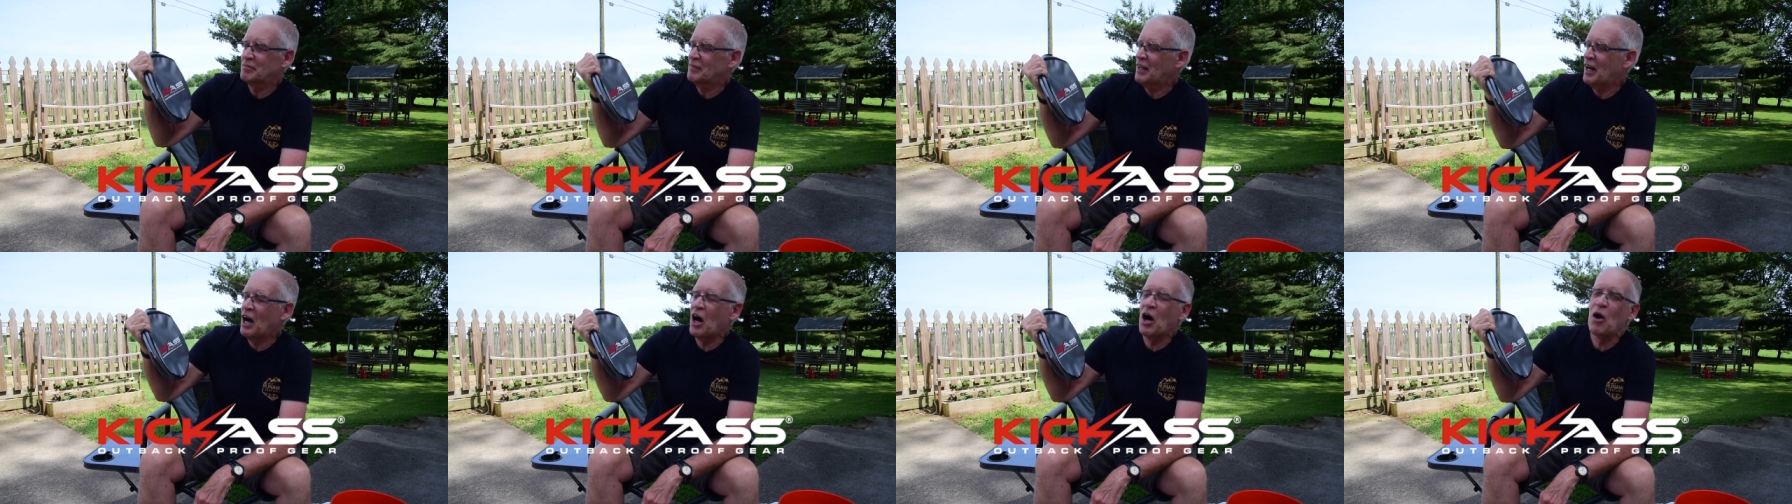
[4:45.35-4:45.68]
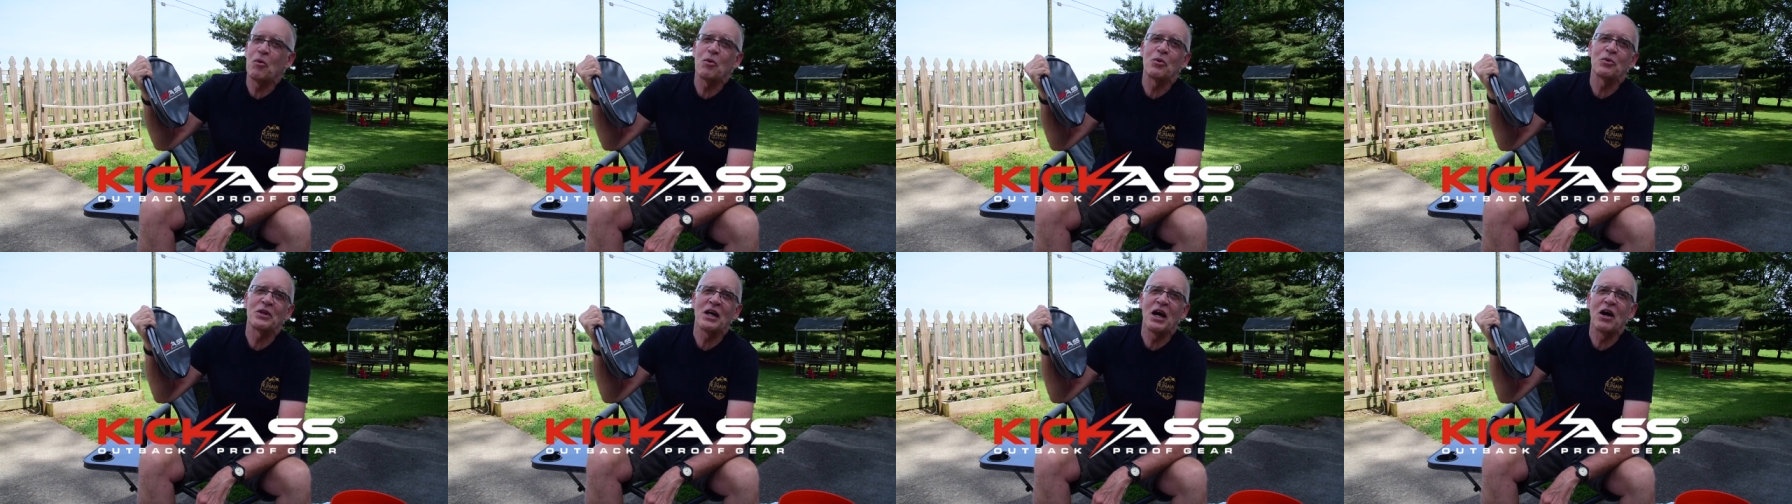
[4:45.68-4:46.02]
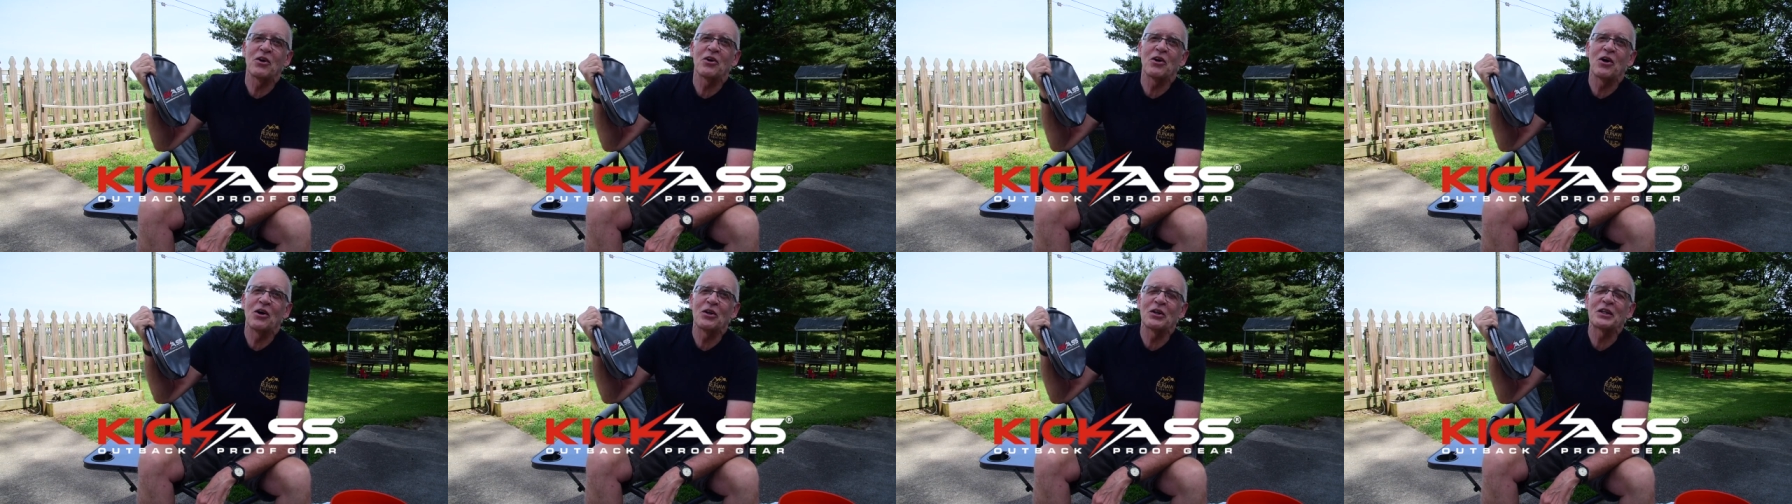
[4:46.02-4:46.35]
I will now
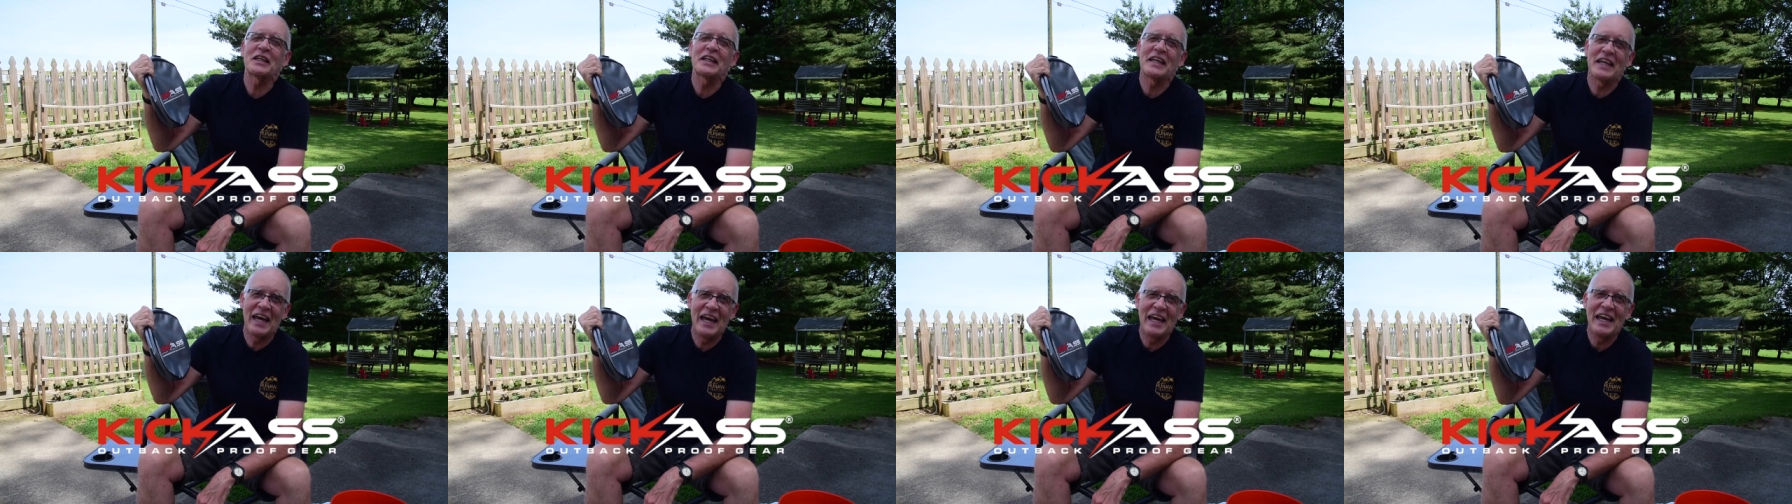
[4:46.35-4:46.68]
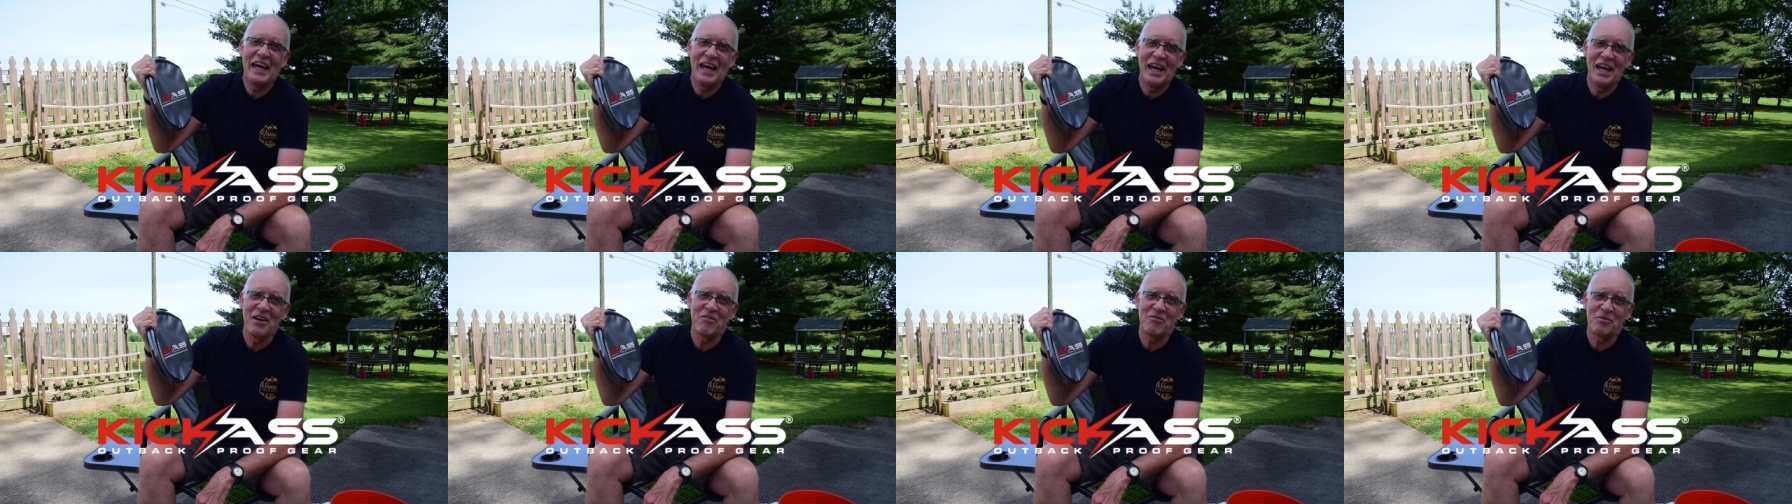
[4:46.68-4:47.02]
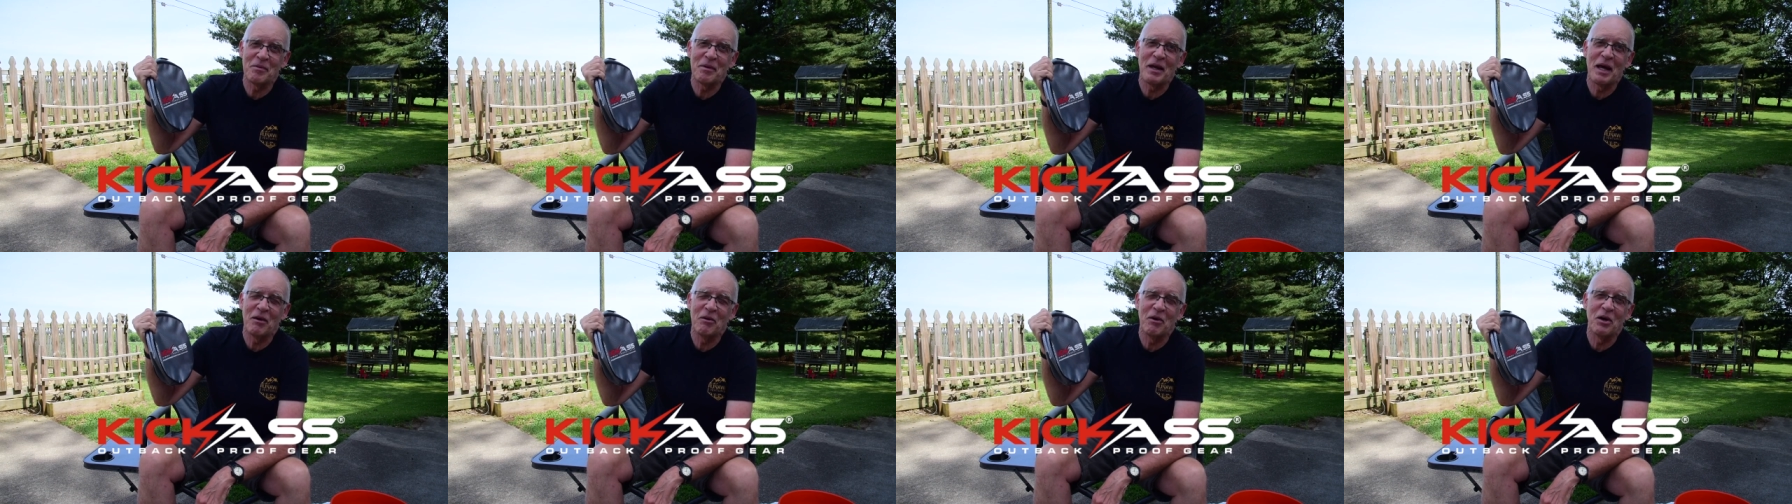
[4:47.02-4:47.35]
call it K A
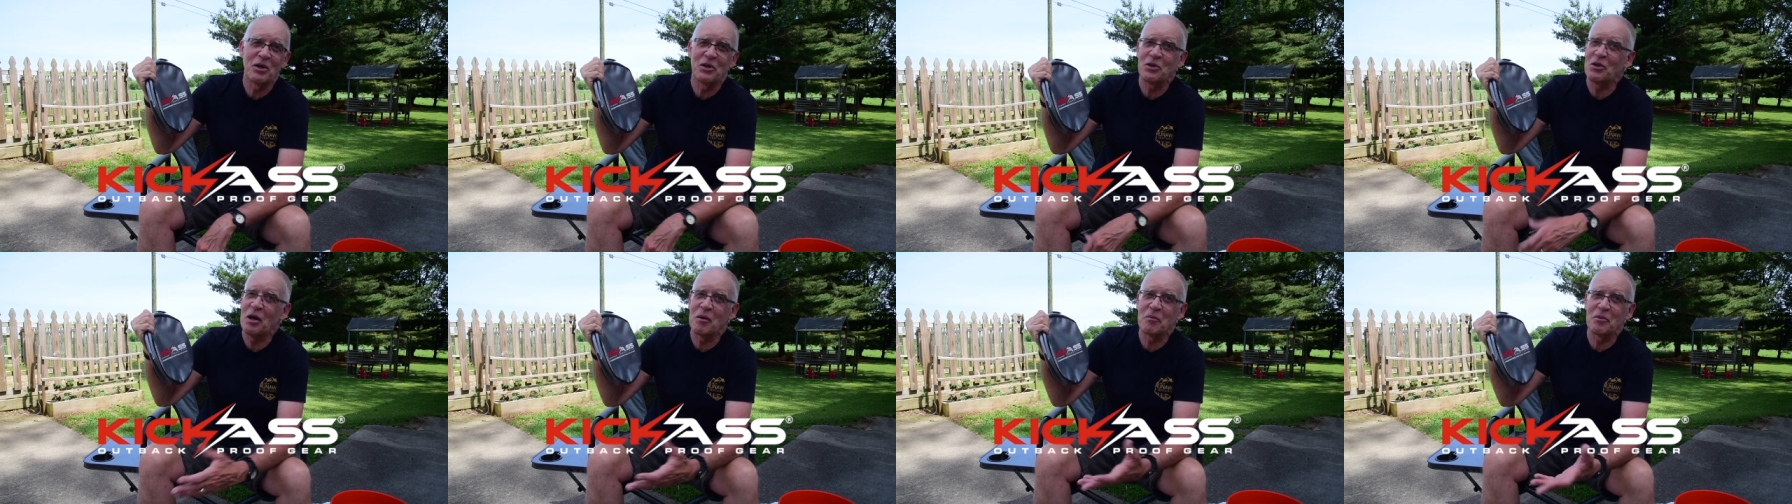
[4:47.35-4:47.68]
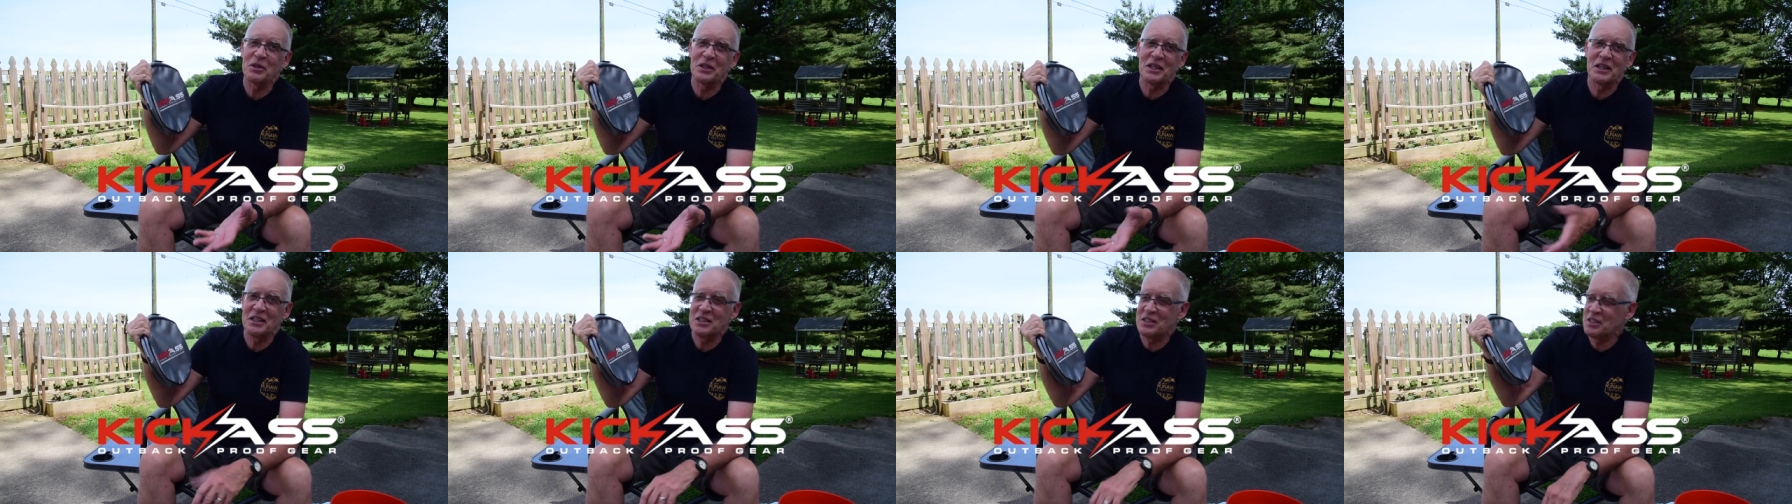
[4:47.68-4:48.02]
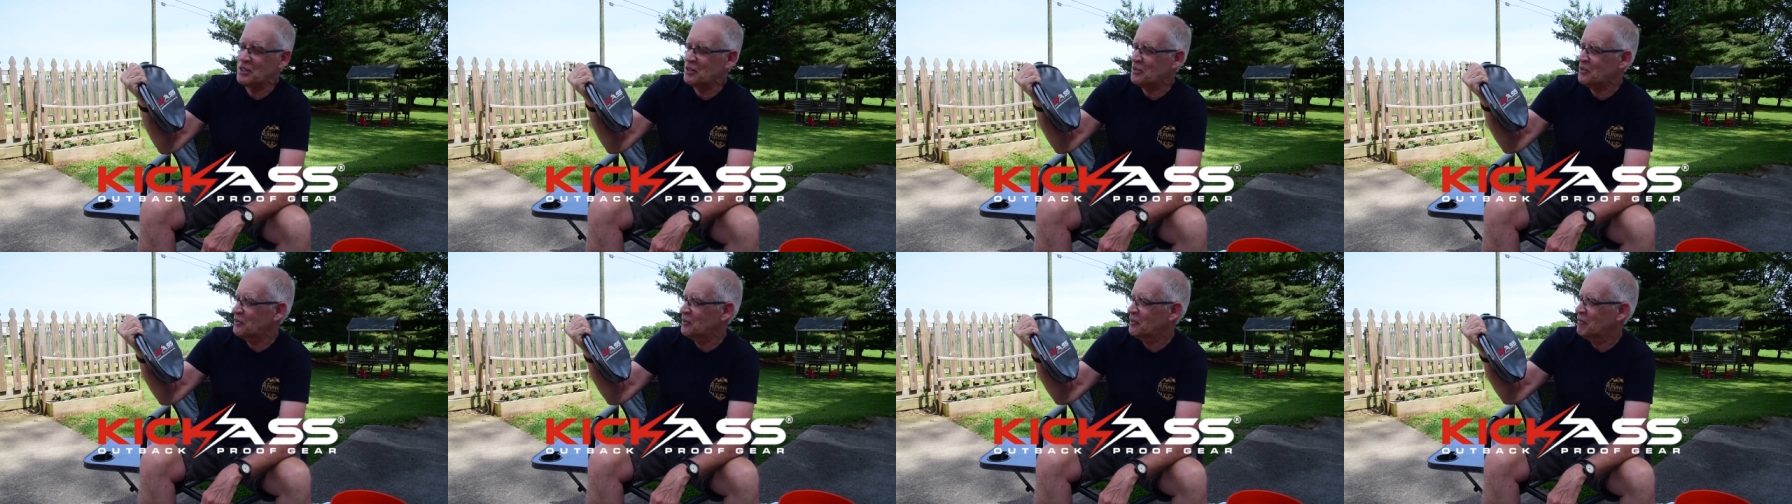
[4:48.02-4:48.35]
from now on, or I'm going to get
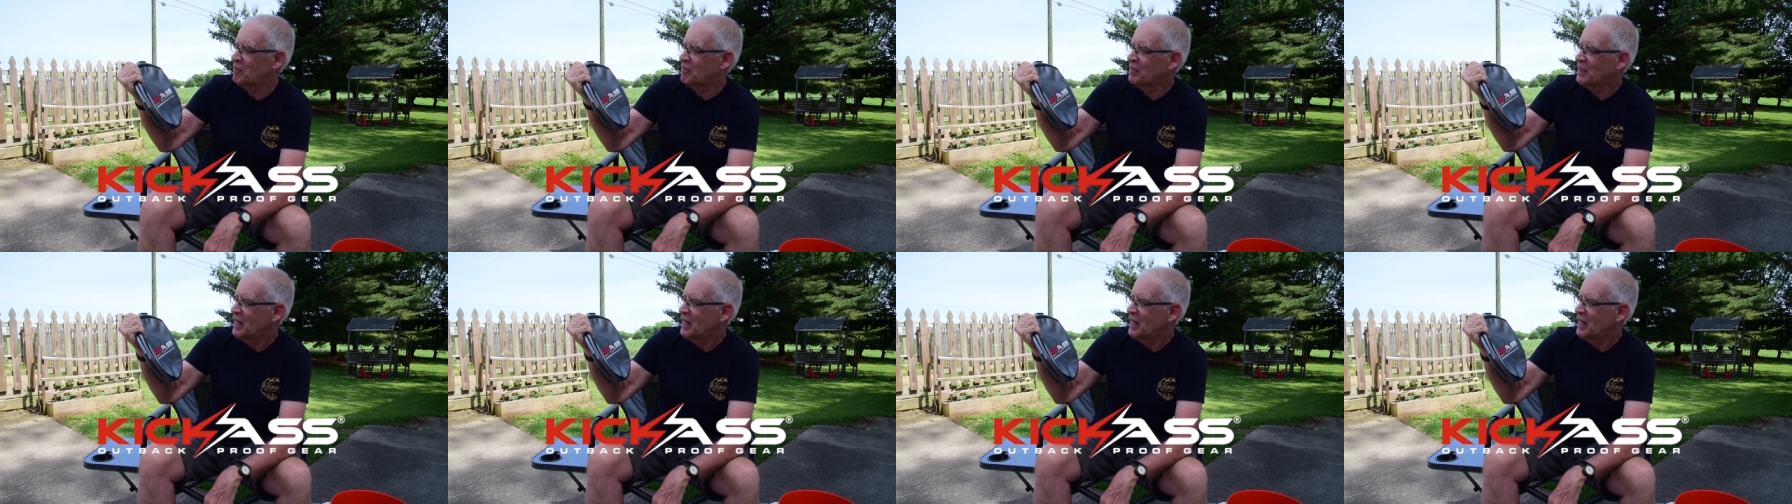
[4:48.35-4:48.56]
tickled.